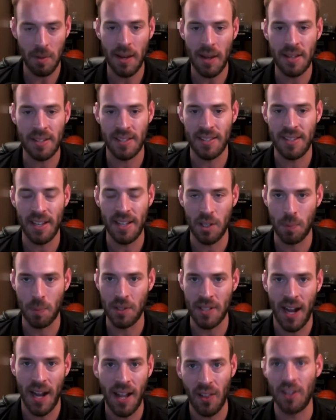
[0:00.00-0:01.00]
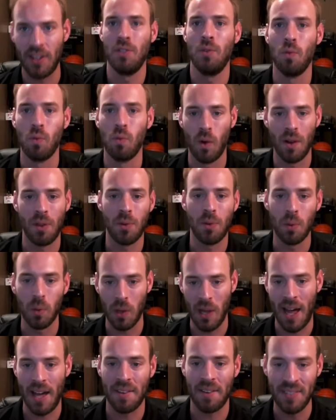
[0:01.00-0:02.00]
As a salesperson, I like to run through a
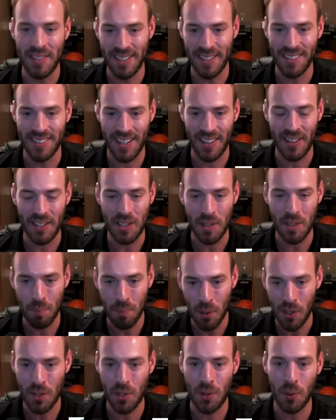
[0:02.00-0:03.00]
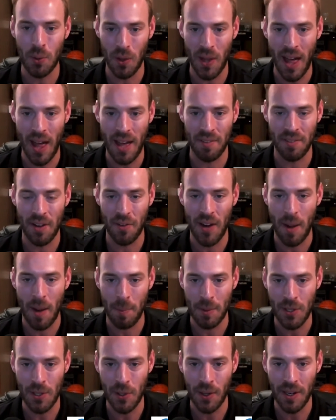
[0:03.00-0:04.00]
lot of deals. I like to push through a lot of different
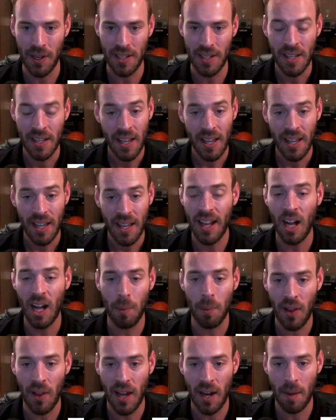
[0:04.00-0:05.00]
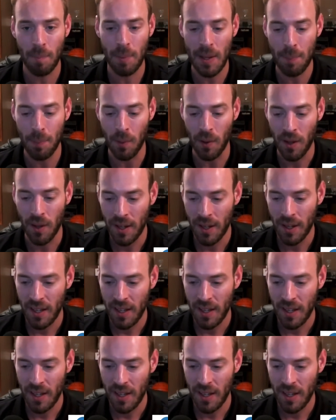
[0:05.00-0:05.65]
opportunities and help a lot of people.